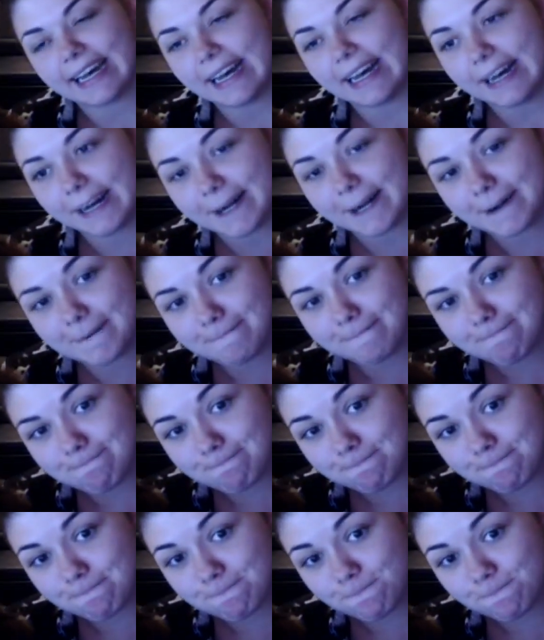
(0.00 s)
And
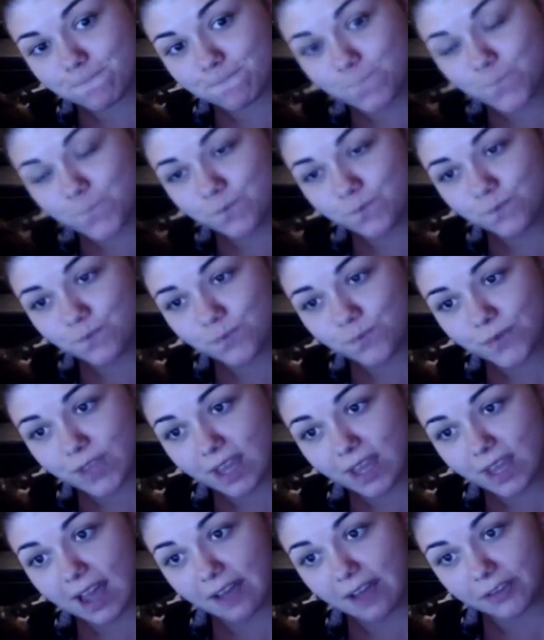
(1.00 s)

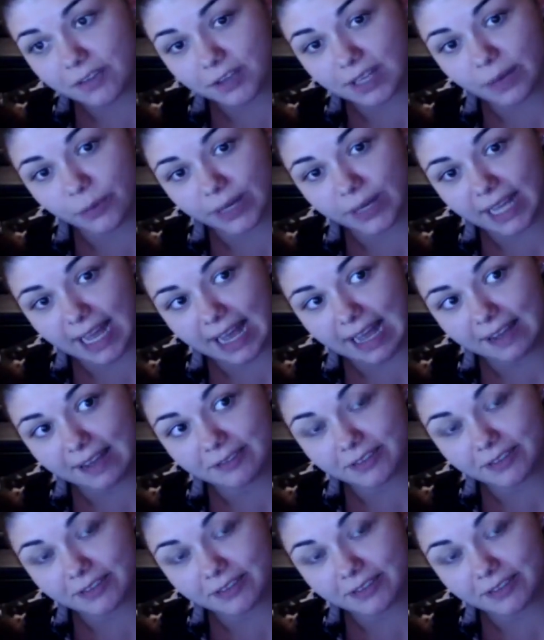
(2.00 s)
after that, we have